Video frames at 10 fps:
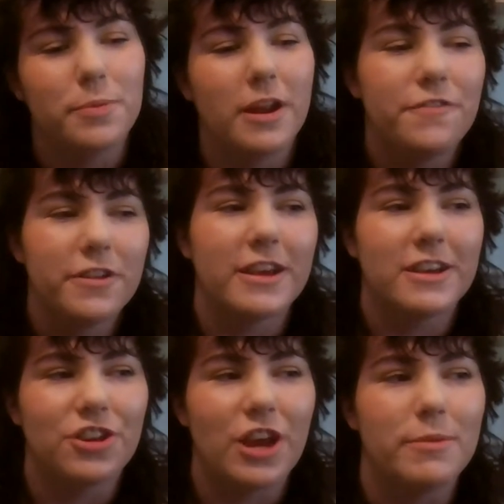but I feel like
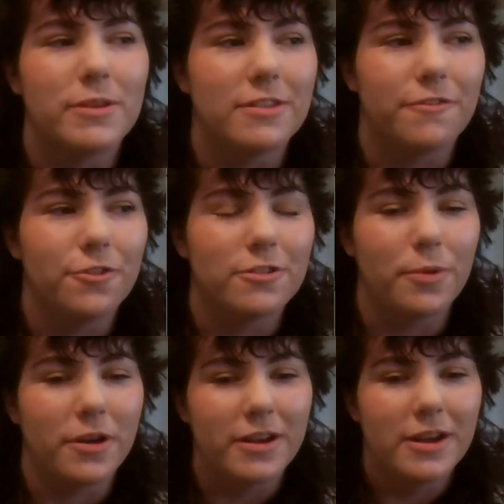Ashamed is the first
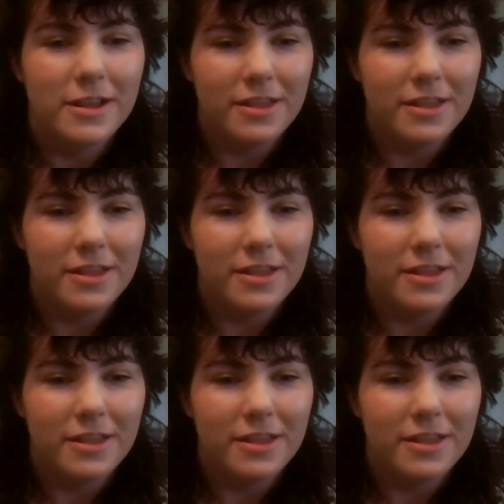one